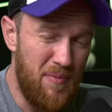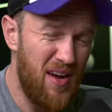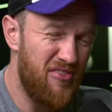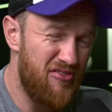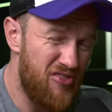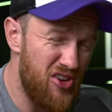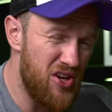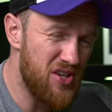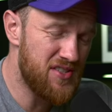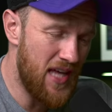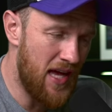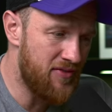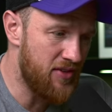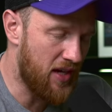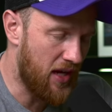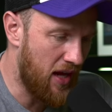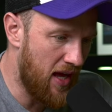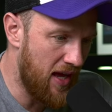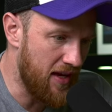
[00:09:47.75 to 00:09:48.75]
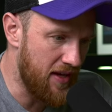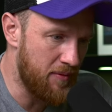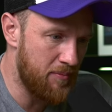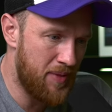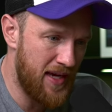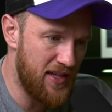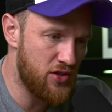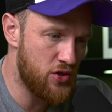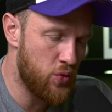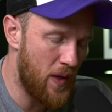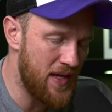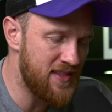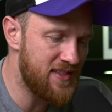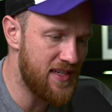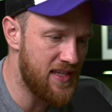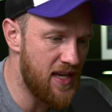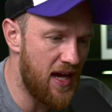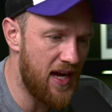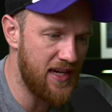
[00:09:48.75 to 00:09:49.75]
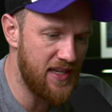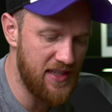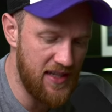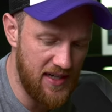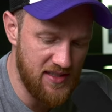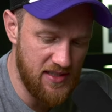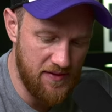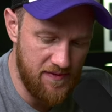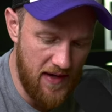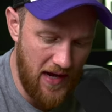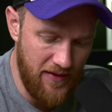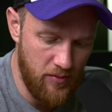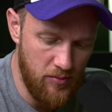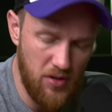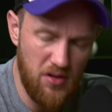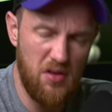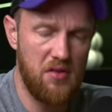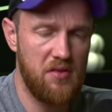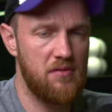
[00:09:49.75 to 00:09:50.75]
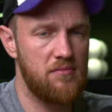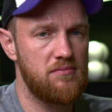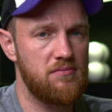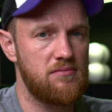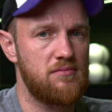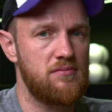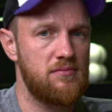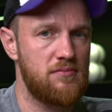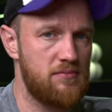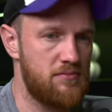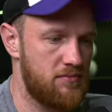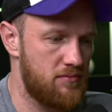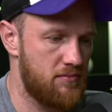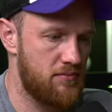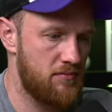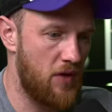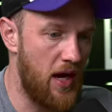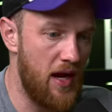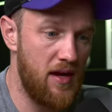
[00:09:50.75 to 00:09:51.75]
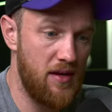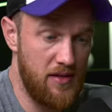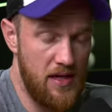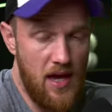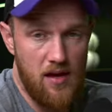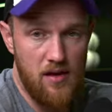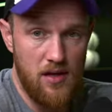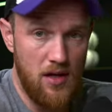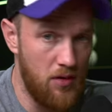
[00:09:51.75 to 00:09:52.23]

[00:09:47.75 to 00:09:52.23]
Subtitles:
My first ever client paid £29.95 a month. Right, yeah,